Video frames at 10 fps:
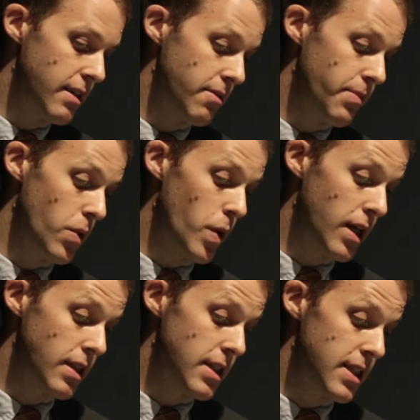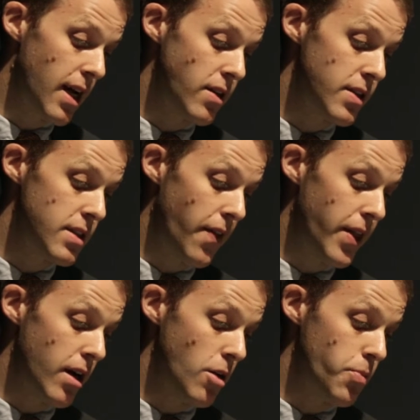meanwhile, designers thought
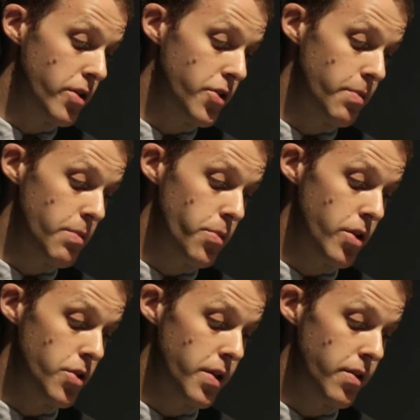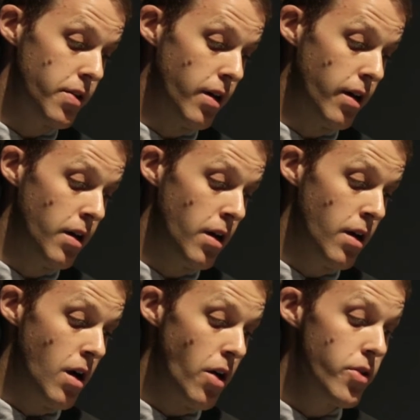that airports should be merged with
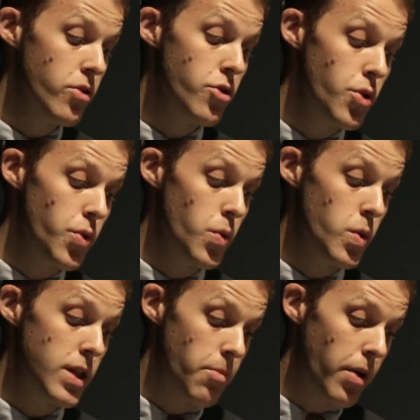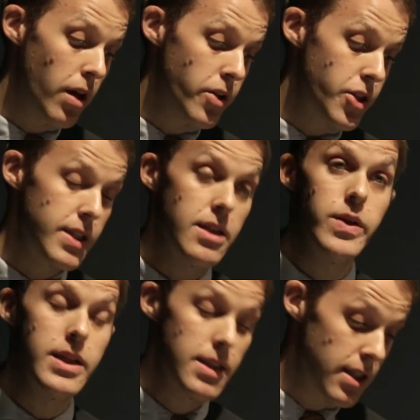other new typologies that
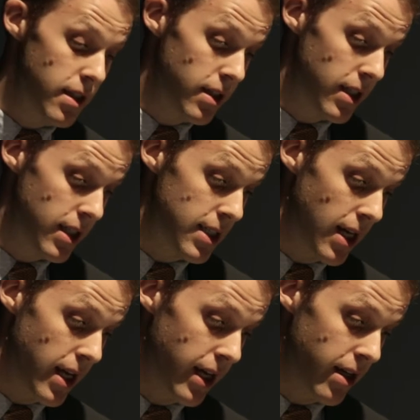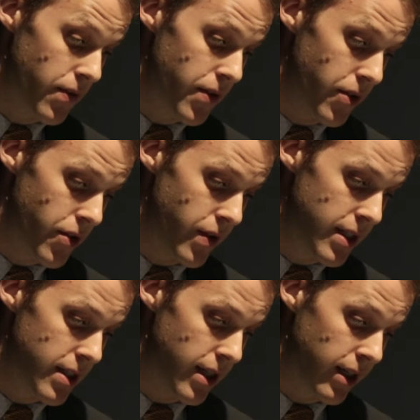were considered exciting and
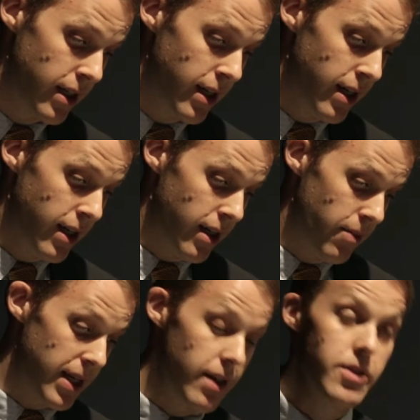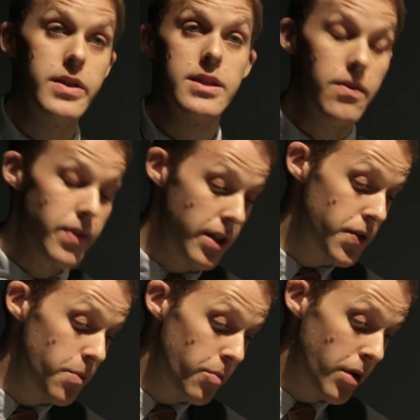futuristic. That included stuff like
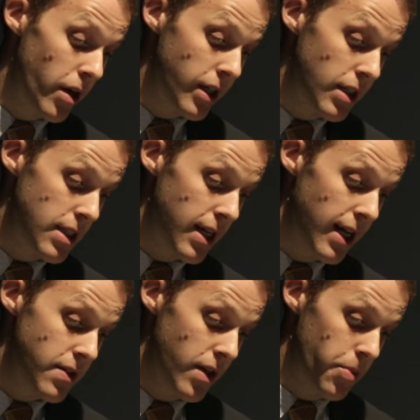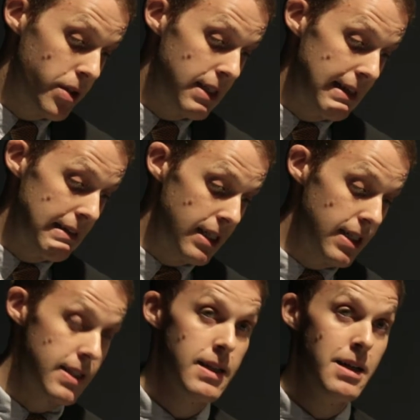supermarkets, skyscrapers, and,
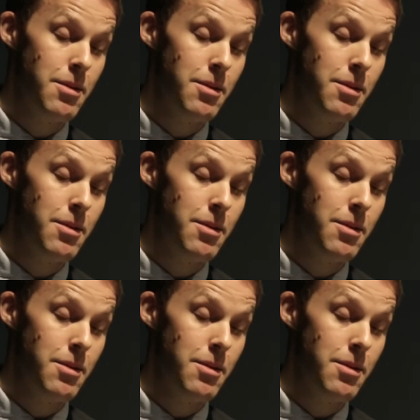yes,